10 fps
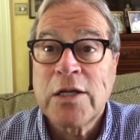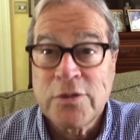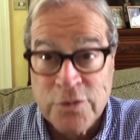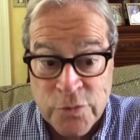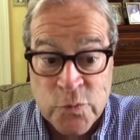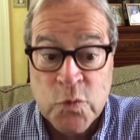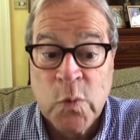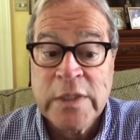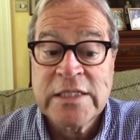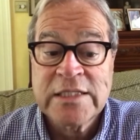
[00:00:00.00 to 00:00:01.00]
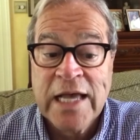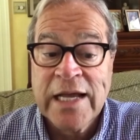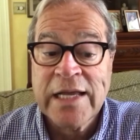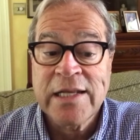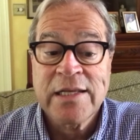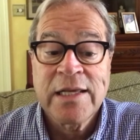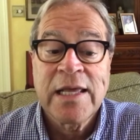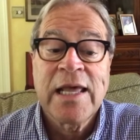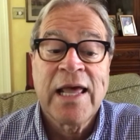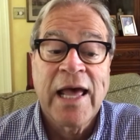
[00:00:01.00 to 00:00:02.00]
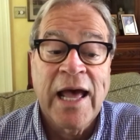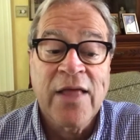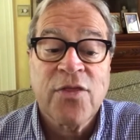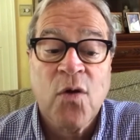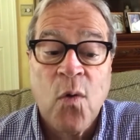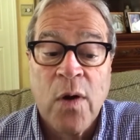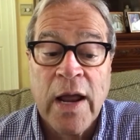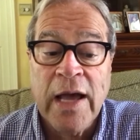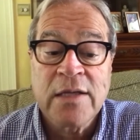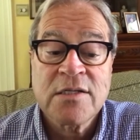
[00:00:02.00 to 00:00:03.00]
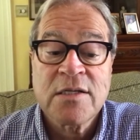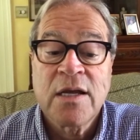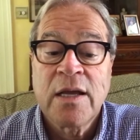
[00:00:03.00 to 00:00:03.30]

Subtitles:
June 22nd at the courthouse